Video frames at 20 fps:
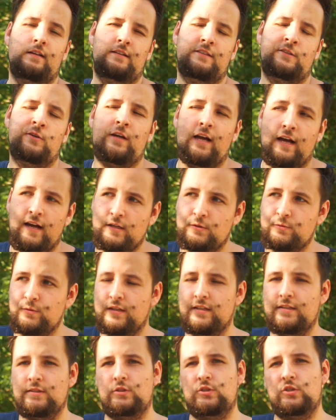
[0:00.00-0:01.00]
You can't
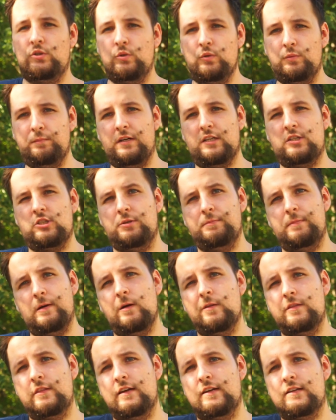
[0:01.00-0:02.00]
really do much
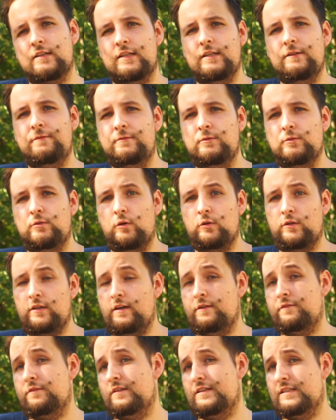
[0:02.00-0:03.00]
about that if you don't
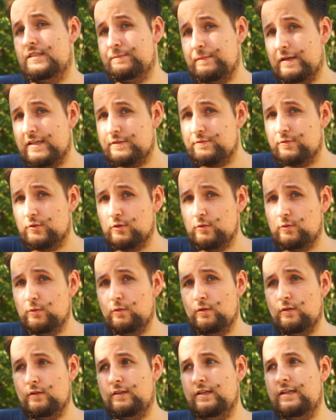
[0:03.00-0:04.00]
have the space for a
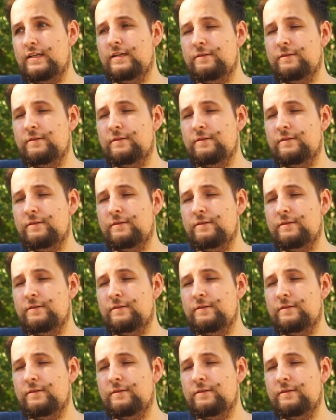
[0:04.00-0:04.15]
cooler.